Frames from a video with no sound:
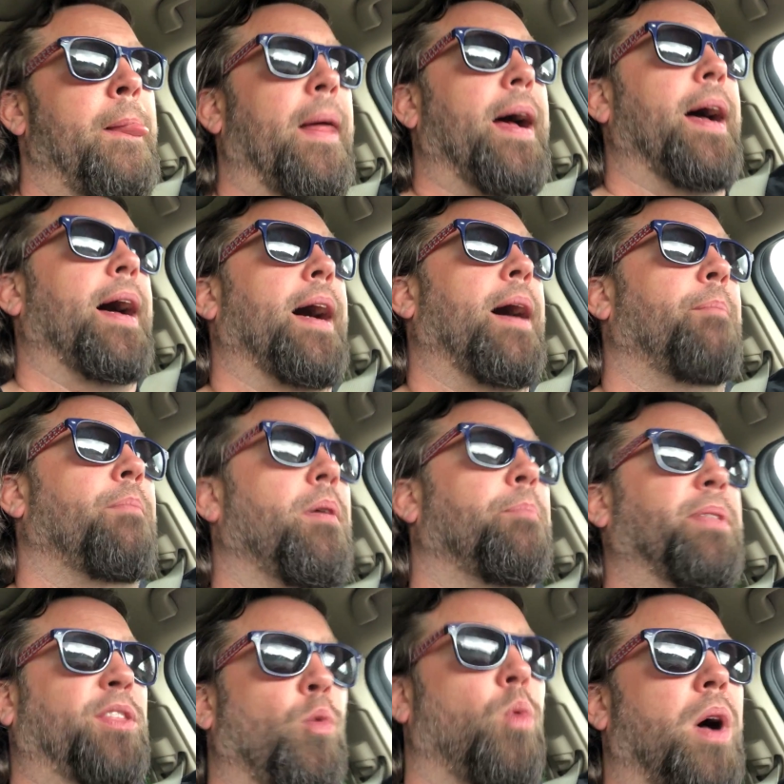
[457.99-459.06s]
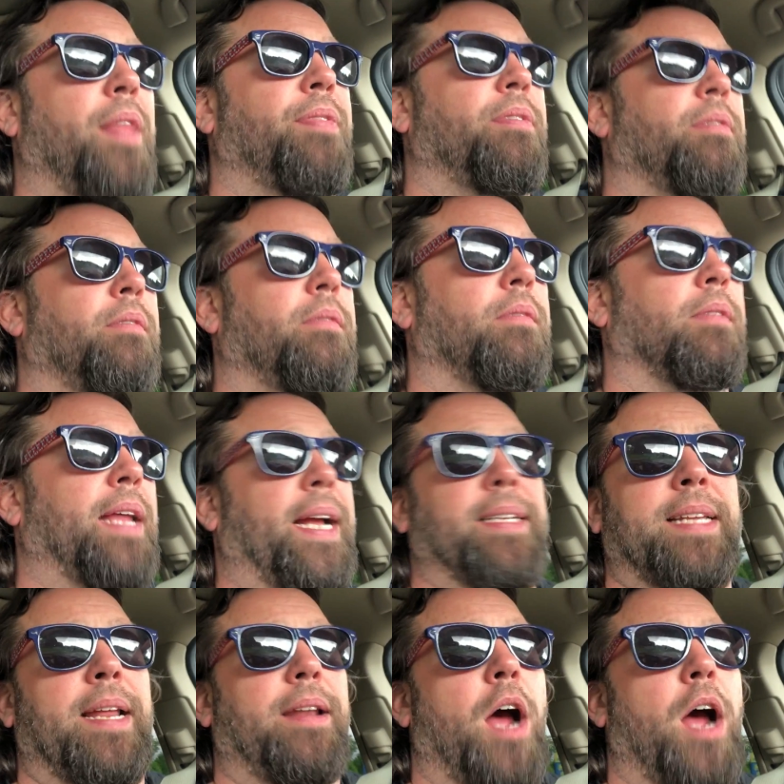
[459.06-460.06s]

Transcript: But the one, like I said,